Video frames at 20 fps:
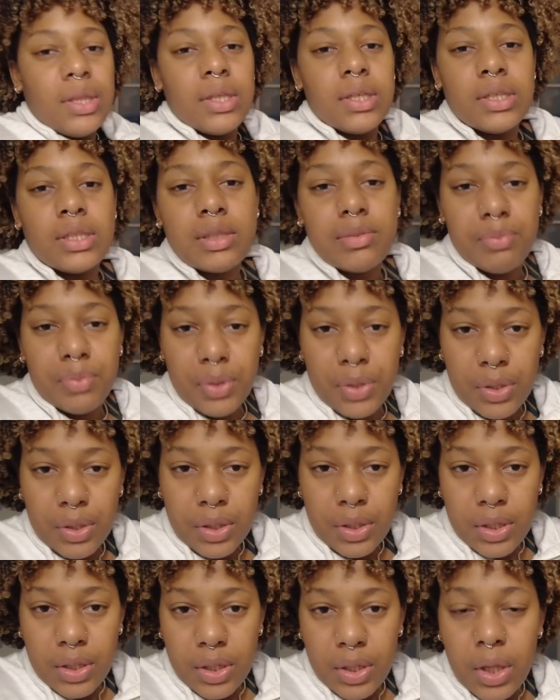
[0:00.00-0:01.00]
this
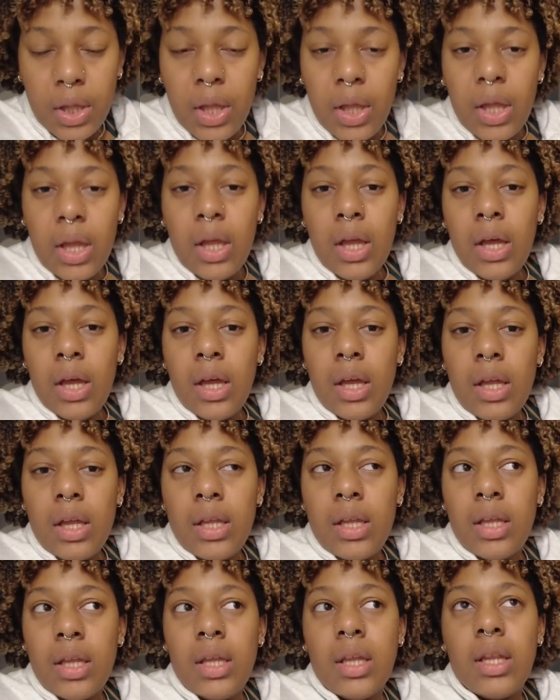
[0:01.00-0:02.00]
book
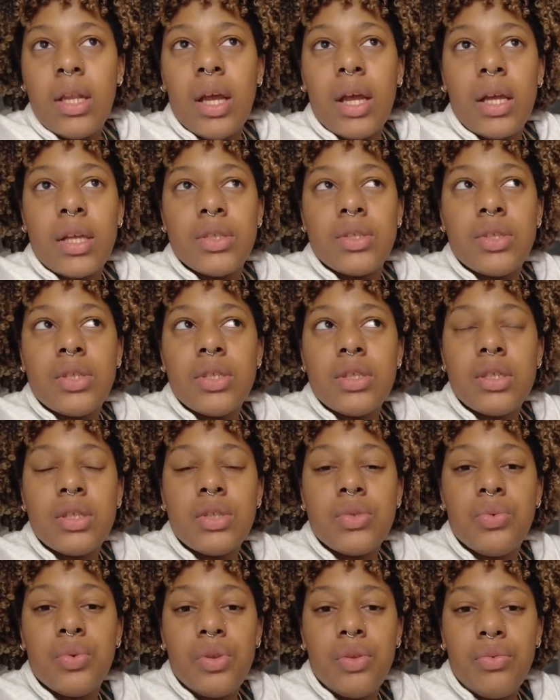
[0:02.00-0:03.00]
in, I guess you could say,
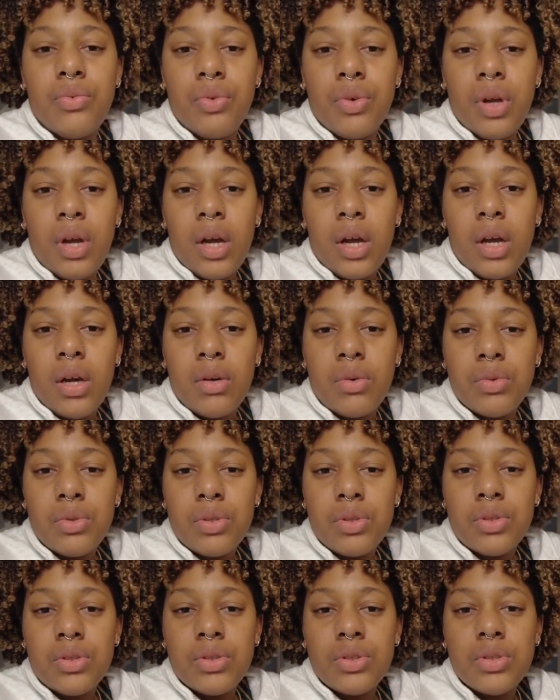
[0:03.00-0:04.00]
24
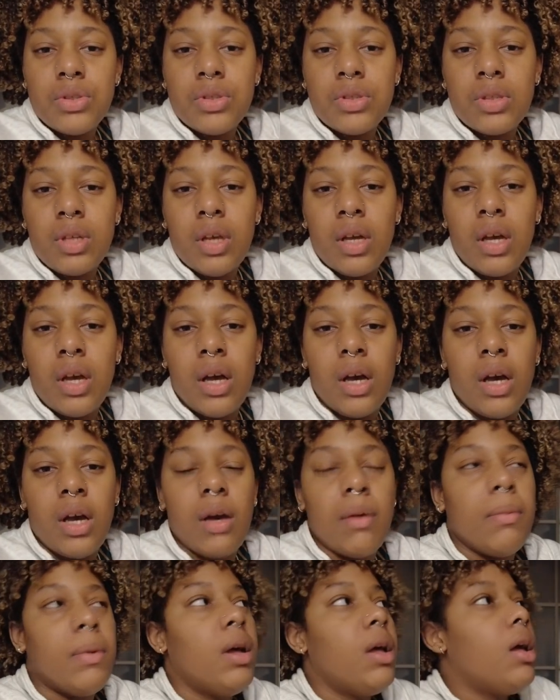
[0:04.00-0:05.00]
hours.
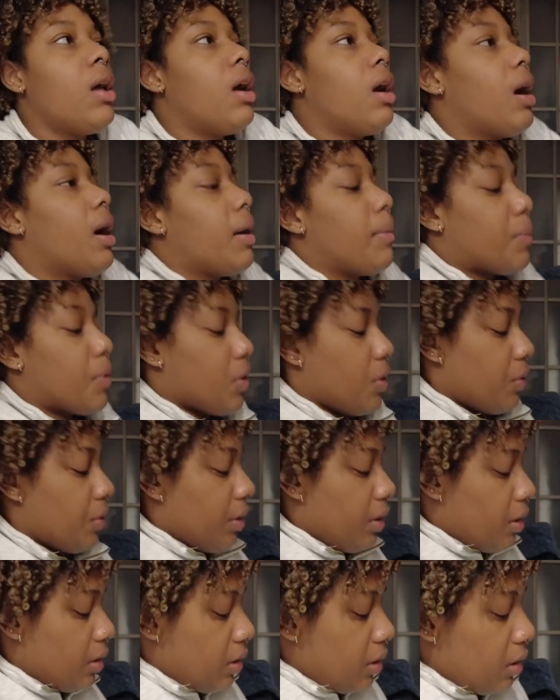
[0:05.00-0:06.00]
I'm
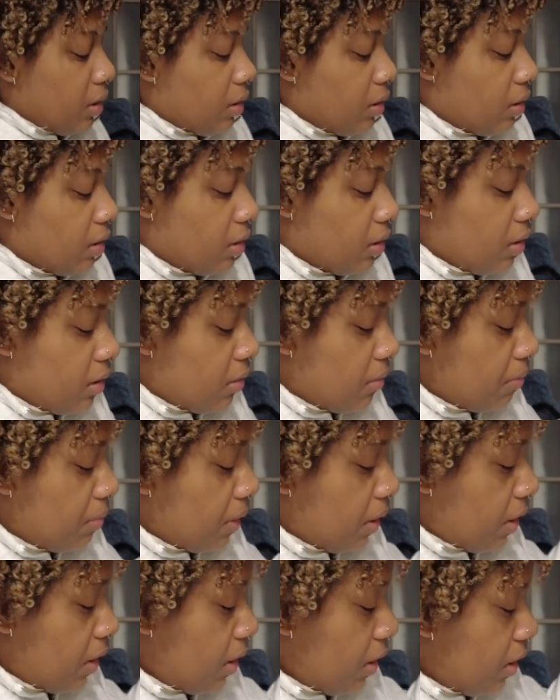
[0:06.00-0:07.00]
currently on
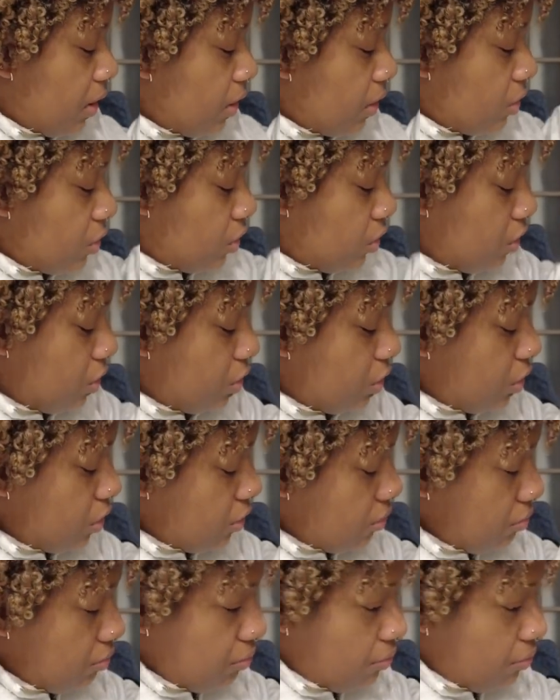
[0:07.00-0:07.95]
page